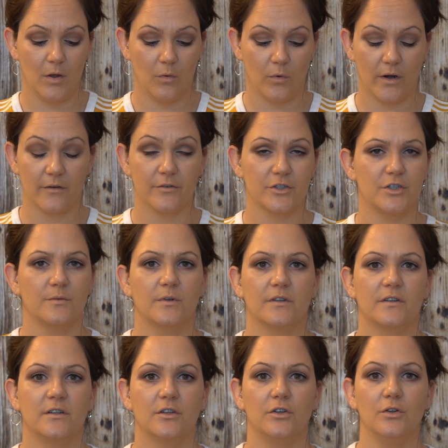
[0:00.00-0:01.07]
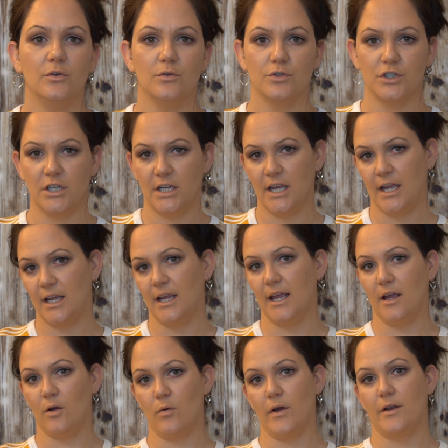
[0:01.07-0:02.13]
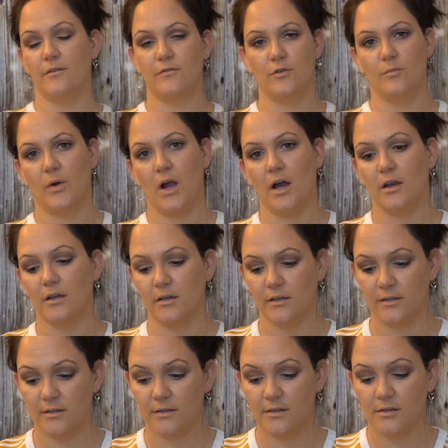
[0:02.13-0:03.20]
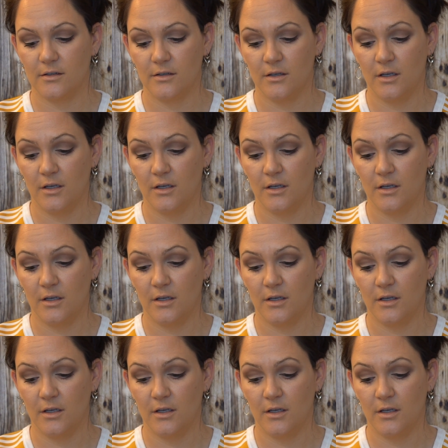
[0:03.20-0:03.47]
whatever she wants to do, she can get quite a few products.